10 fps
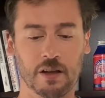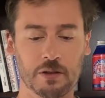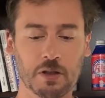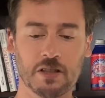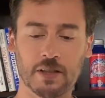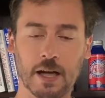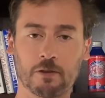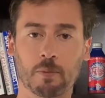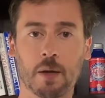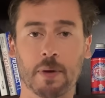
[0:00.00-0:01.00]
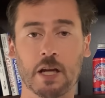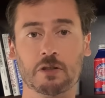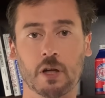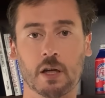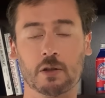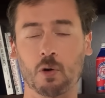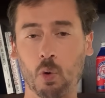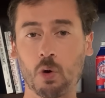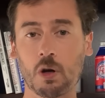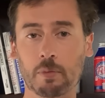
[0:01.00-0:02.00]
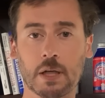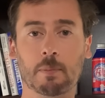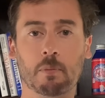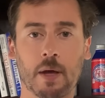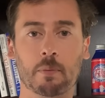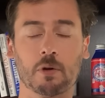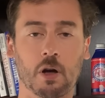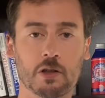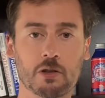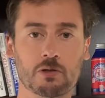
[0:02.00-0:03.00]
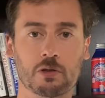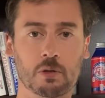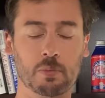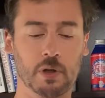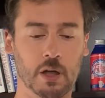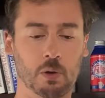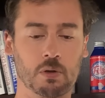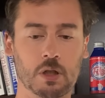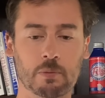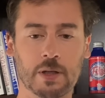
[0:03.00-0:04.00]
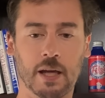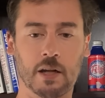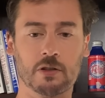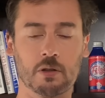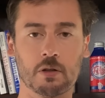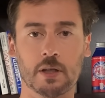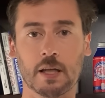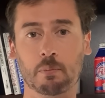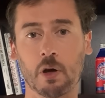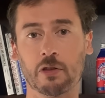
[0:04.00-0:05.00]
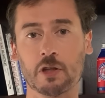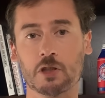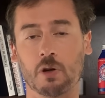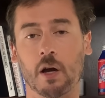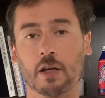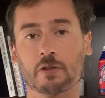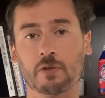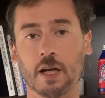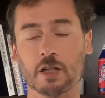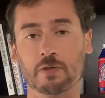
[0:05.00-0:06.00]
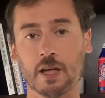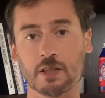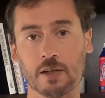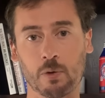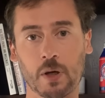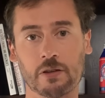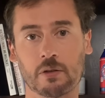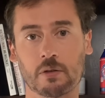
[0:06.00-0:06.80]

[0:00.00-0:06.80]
You can sign up for my Patreon or become a member on YouTube in order to be entered in monthly drawings for HVH giveaways.